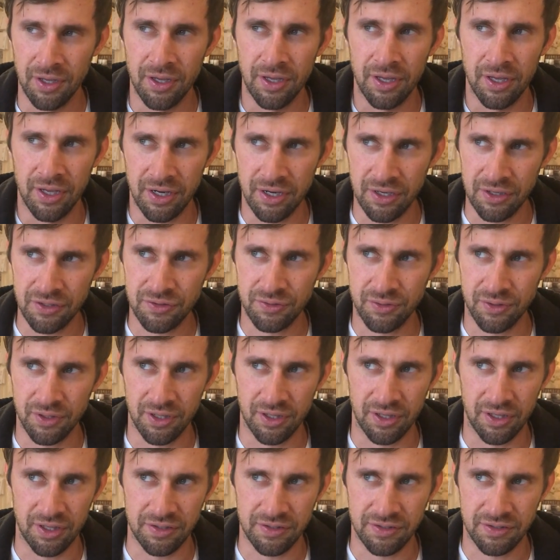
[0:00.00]
it is
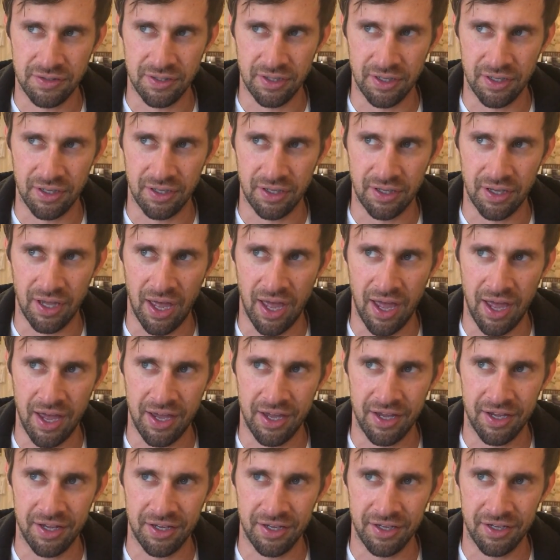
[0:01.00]
realistic.
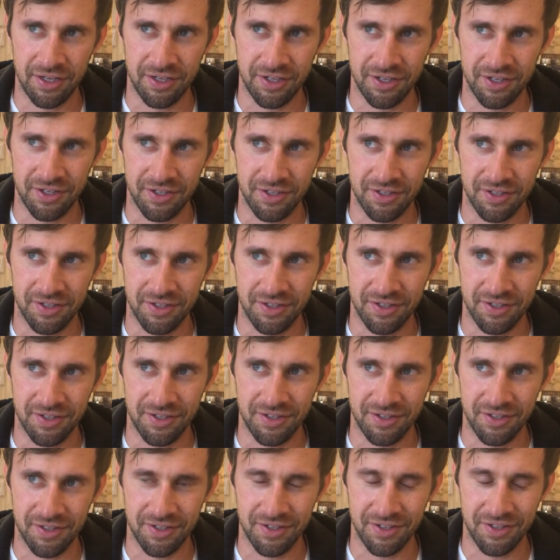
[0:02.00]
I
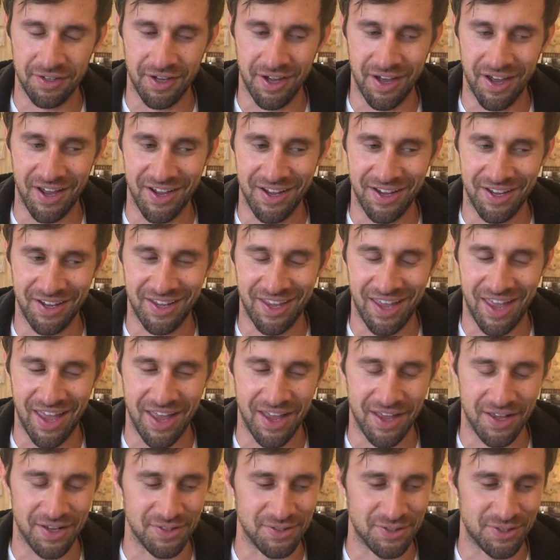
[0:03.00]

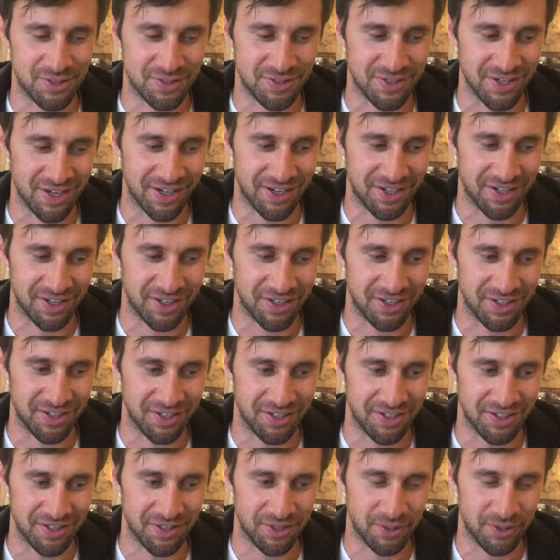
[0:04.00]
can't say